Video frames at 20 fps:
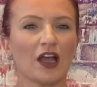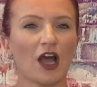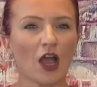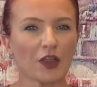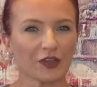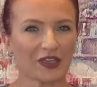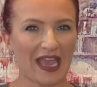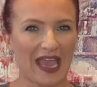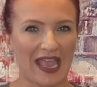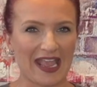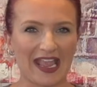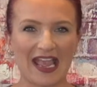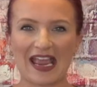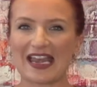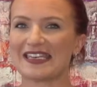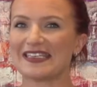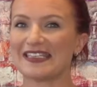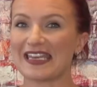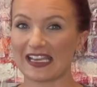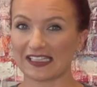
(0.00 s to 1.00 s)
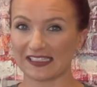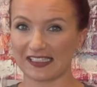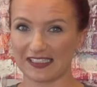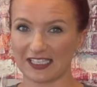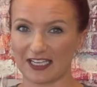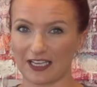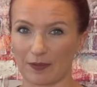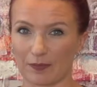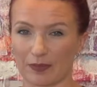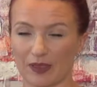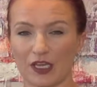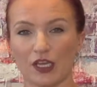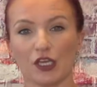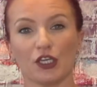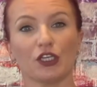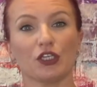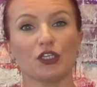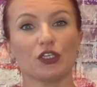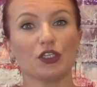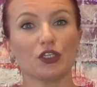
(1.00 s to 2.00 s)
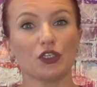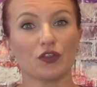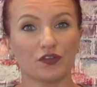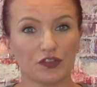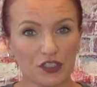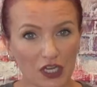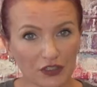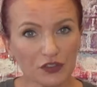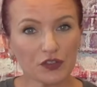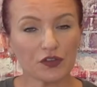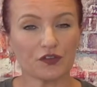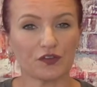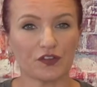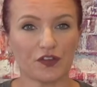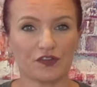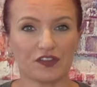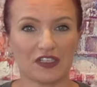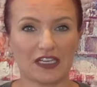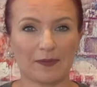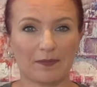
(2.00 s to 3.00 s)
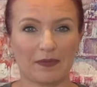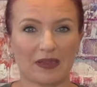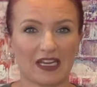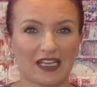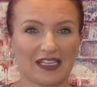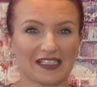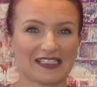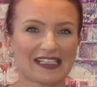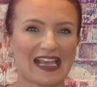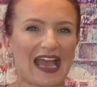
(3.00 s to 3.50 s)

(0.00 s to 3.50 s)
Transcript: Okay, next tip. You've done your 15 minutes.